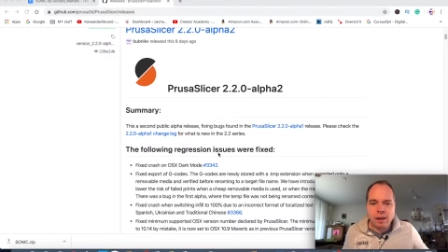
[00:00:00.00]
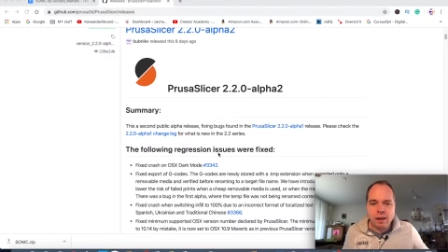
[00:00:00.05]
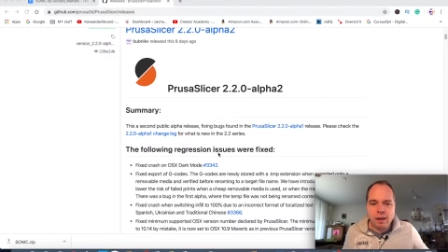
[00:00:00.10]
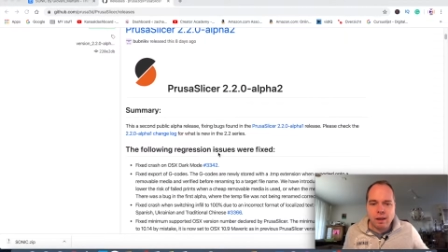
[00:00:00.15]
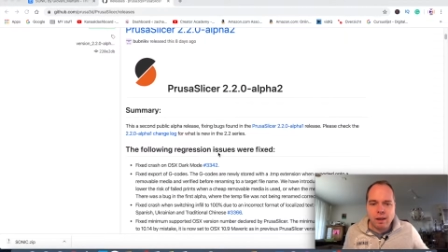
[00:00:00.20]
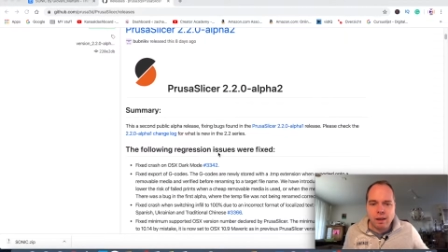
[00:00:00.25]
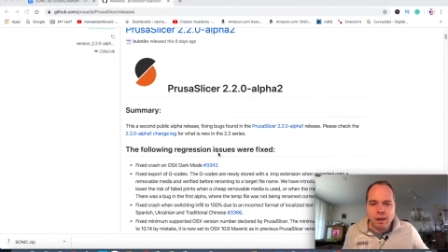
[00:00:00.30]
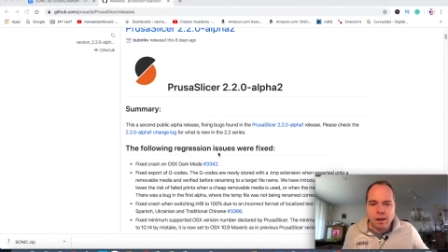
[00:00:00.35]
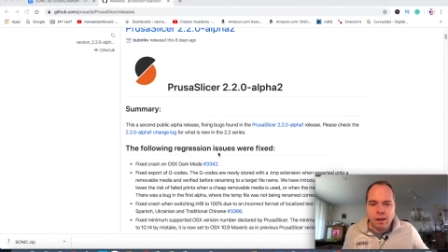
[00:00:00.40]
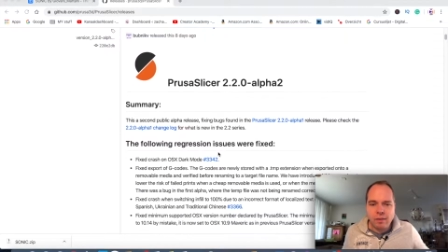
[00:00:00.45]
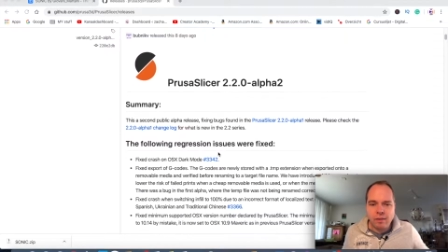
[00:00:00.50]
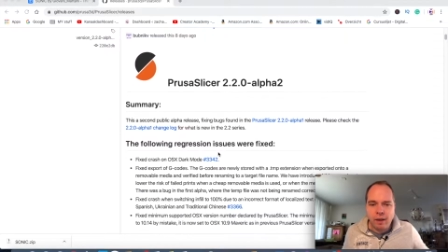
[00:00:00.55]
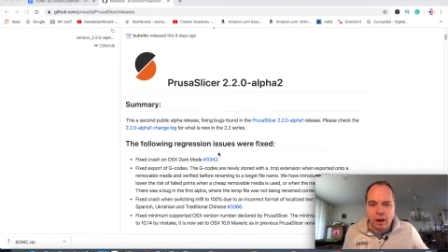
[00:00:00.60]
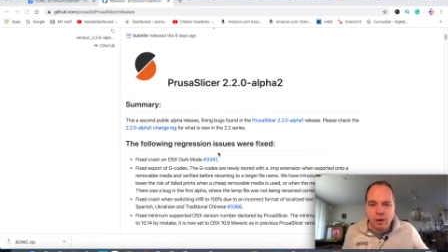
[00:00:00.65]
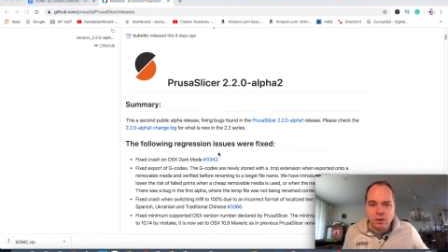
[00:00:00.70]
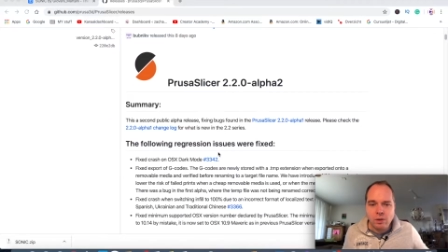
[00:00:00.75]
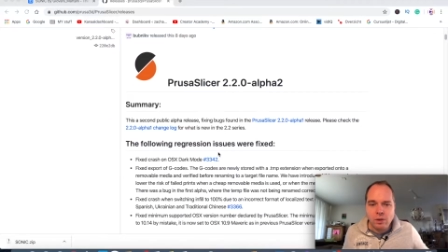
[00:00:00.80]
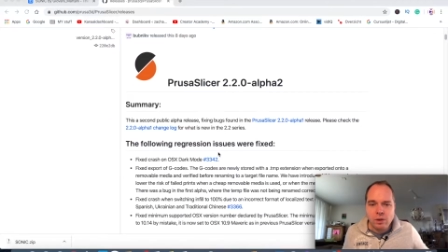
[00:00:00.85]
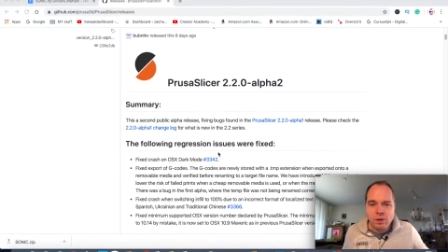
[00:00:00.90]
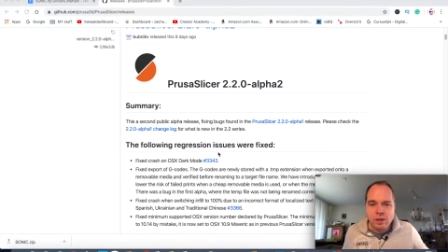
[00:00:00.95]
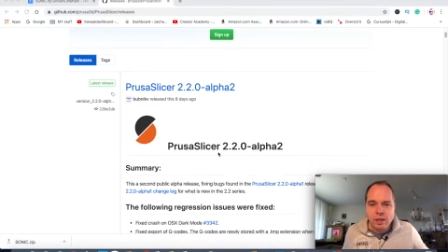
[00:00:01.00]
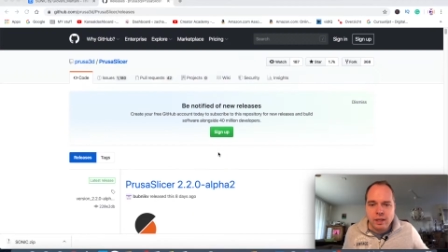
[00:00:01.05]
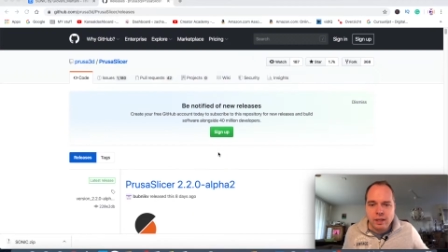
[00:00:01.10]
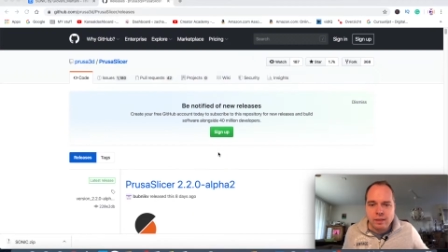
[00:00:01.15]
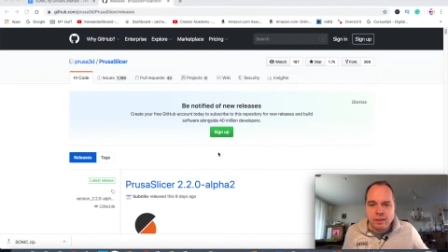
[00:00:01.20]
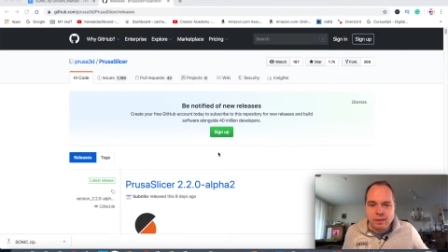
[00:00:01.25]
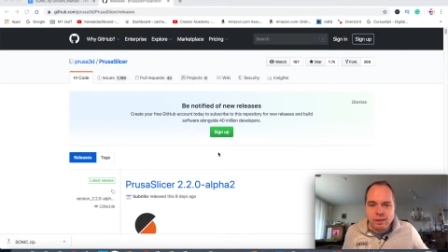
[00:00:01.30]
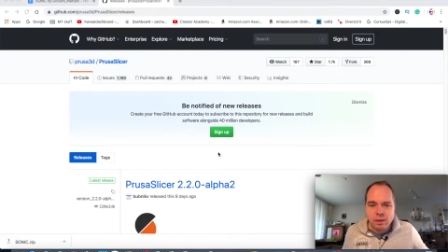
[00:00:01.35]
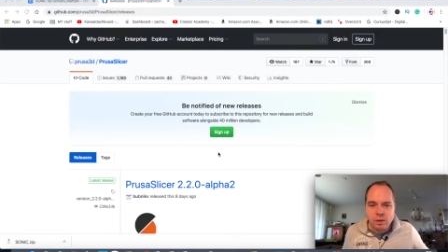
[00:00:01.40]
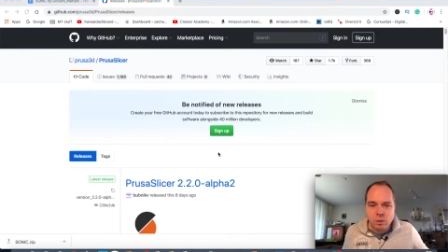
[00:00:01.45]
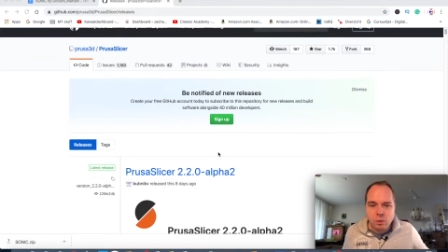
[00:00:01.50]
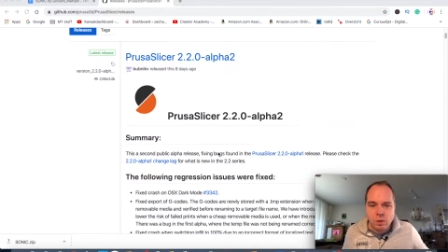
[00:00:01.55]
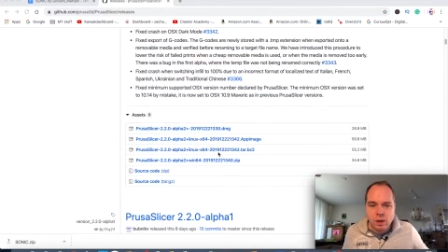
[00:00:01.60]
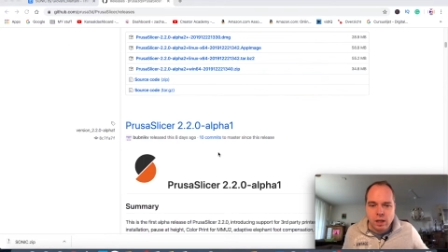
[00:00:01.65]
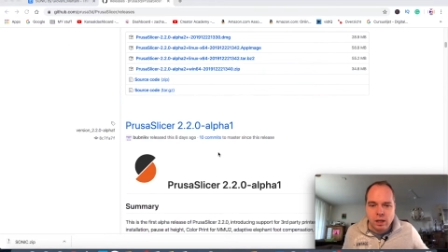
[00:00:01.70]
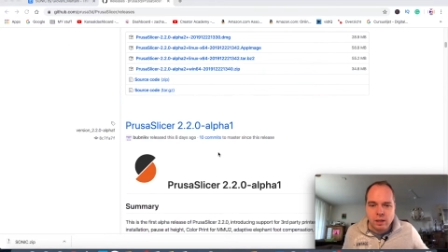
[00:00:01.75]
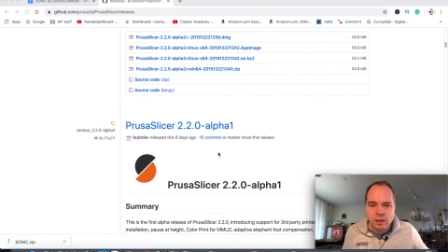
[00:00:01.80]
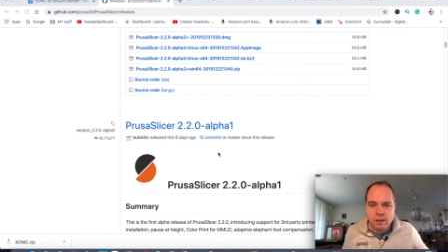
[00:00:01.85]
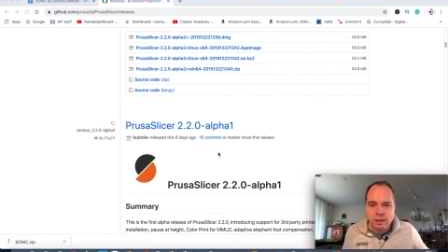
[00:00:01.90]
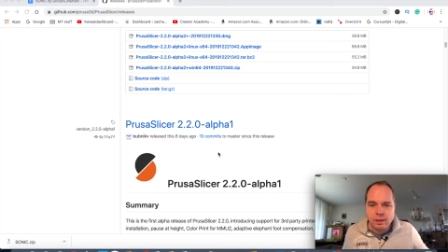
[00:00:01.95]
download it.
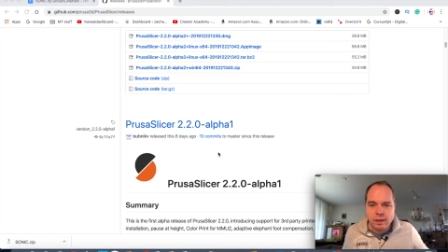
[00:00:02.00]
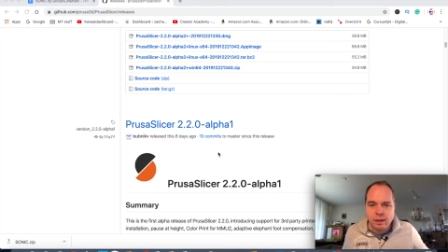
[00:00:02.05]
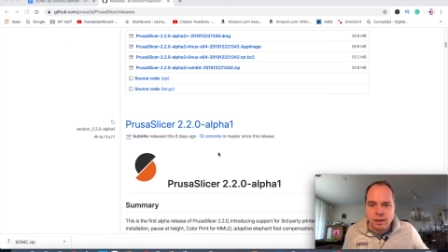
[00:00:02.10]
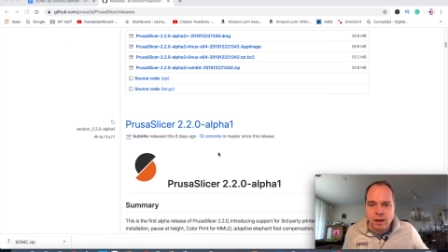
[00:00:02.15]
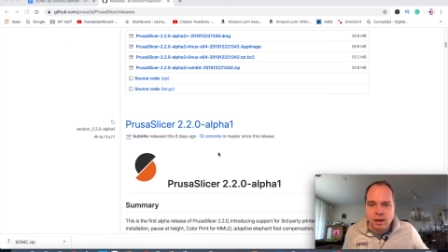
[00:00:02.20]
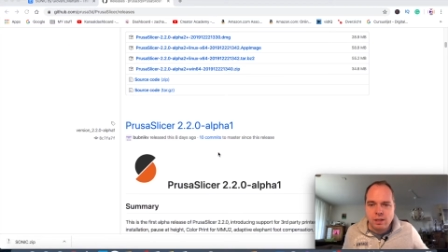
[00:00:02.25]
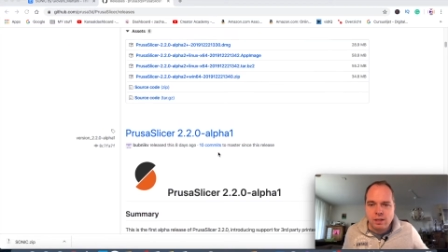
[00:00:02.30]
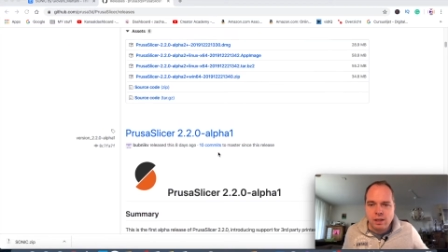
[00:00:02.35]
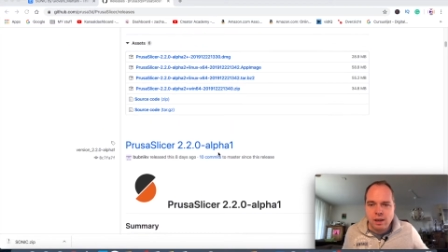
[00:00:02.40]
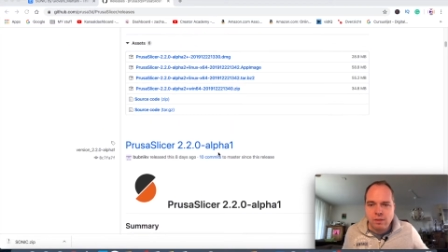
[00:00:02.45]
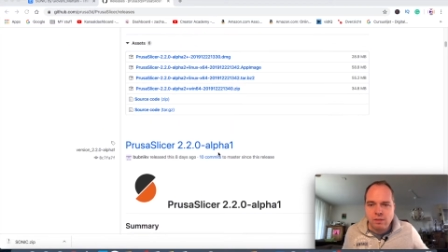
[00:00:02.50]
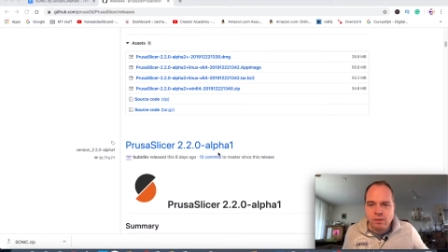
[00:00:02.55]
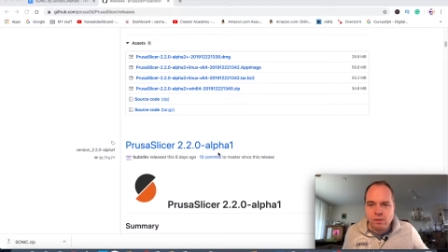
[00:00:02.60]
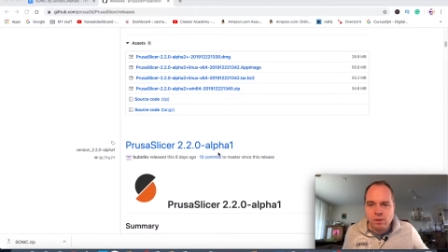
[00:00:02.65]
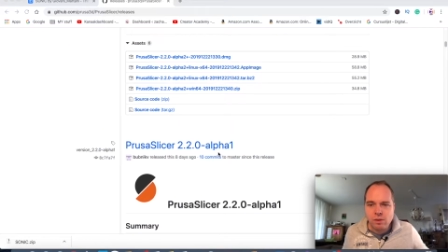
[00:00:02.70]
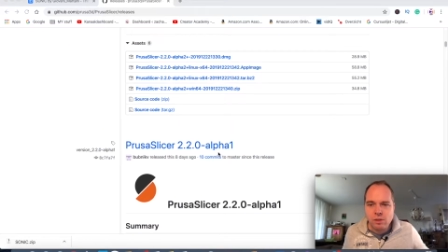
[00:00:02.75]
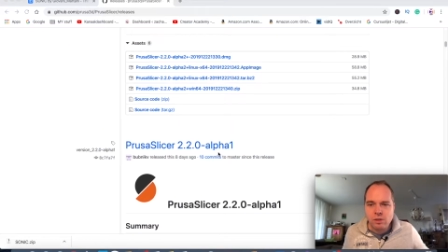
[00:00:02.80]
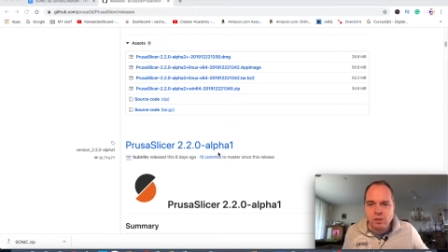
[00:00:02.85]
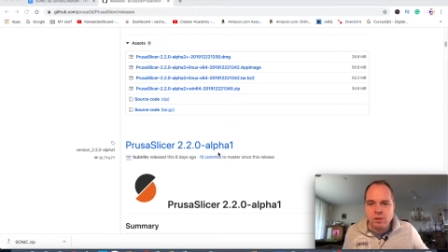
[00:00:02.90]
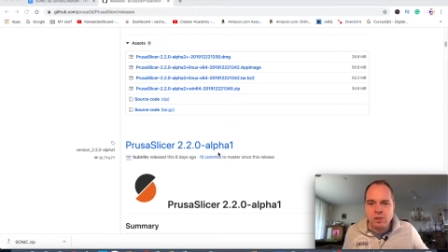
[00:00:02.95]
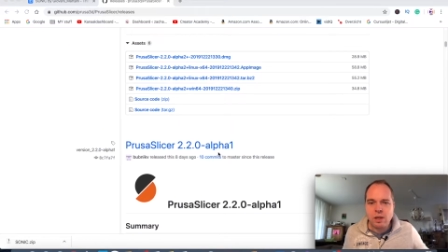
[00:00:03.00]
Well, there are several.